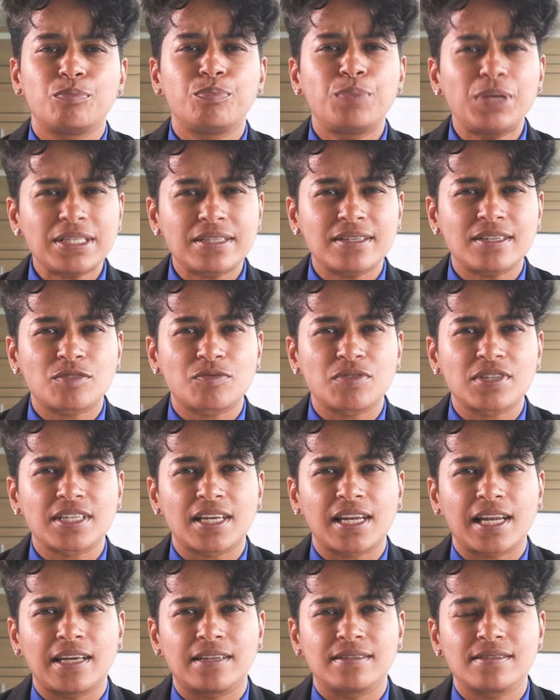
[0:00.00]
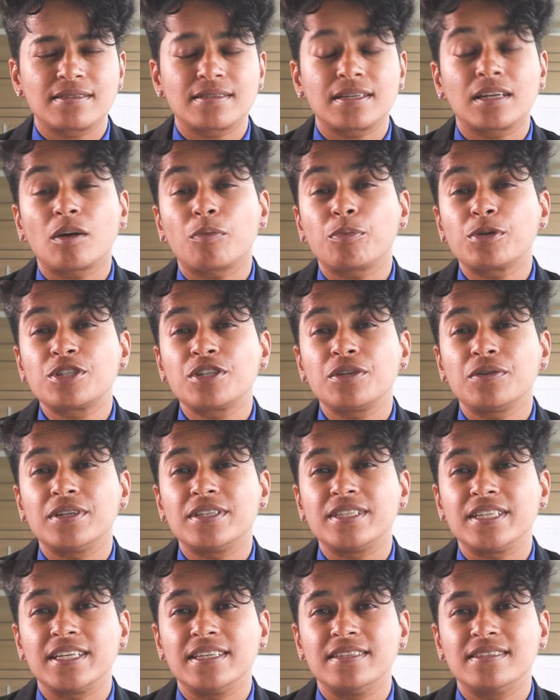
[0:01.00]
Business resilience and
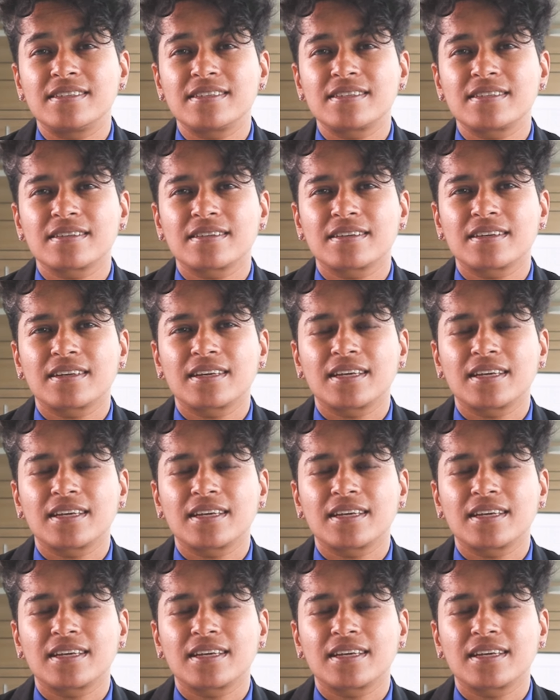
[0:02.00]
opportunities.